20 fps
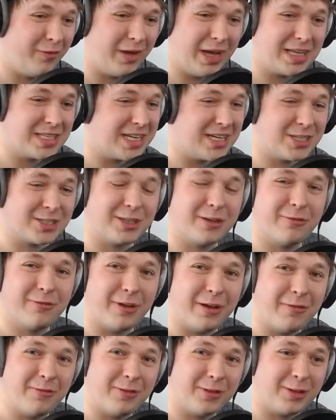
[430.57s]
essentially
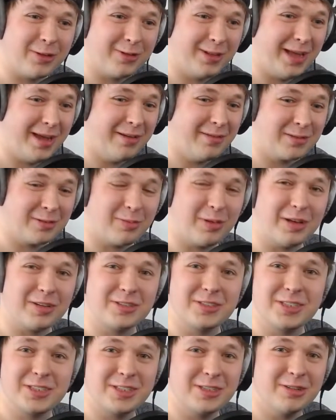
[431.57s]
fight for their lives
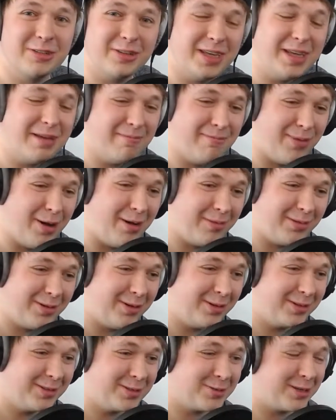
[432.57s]
whilst just, you know, eating
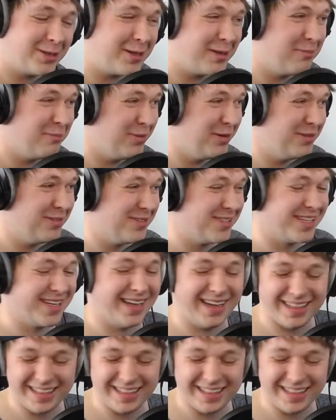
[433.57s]
popcorn and drinking booze.